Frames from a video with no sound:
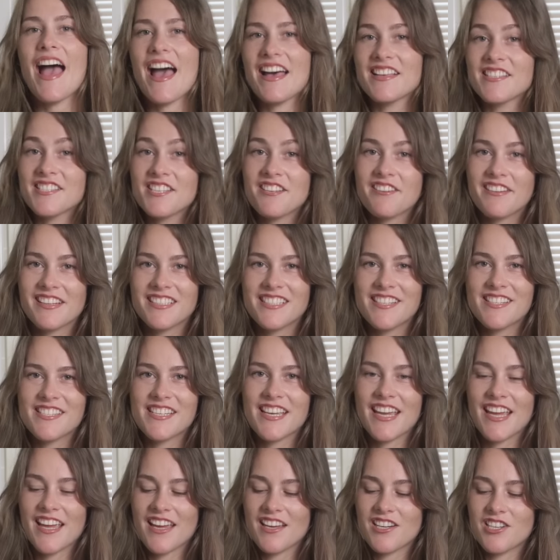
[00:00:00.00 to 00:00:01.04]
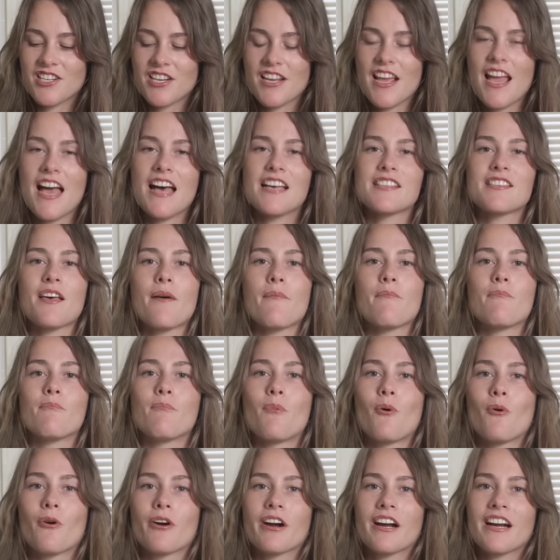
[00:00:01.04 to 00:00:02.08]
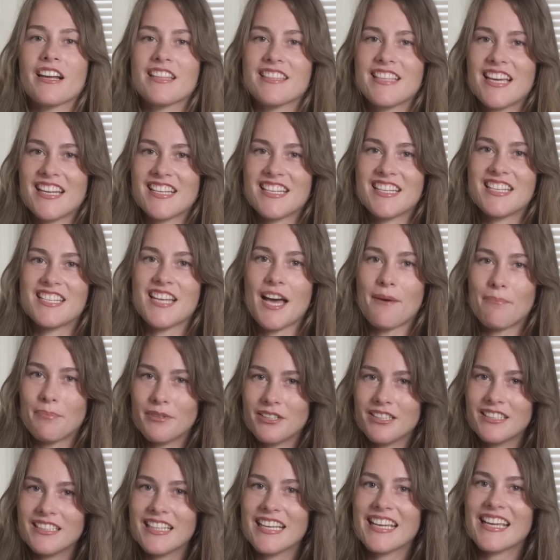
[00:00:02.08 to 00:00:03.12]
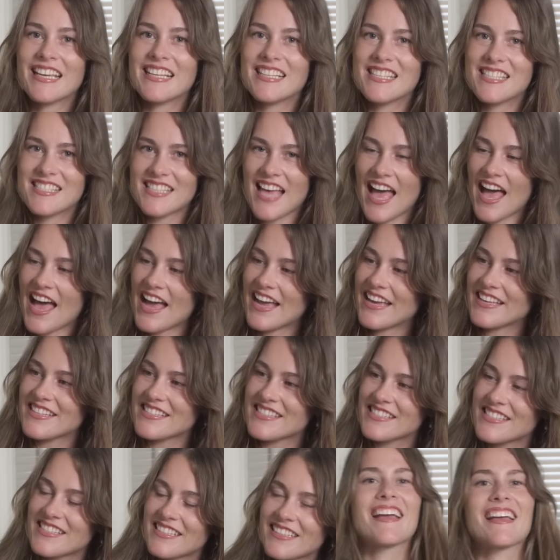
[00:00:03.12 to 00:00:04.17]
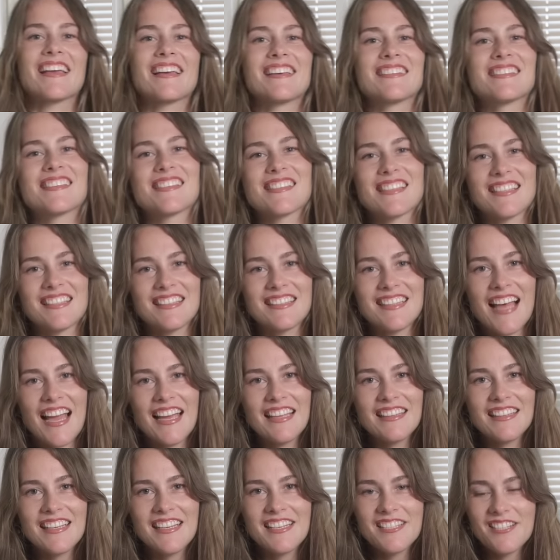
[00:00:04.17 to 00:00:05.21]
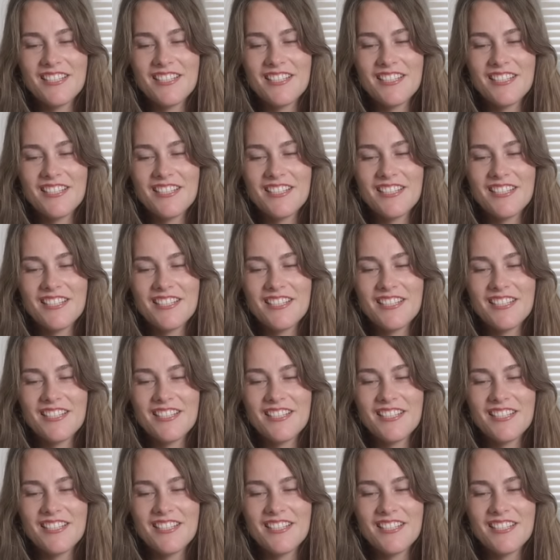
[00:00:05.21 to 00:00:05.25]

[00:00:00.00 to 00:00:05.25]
As you can see, she has more than doubled in size, is slightly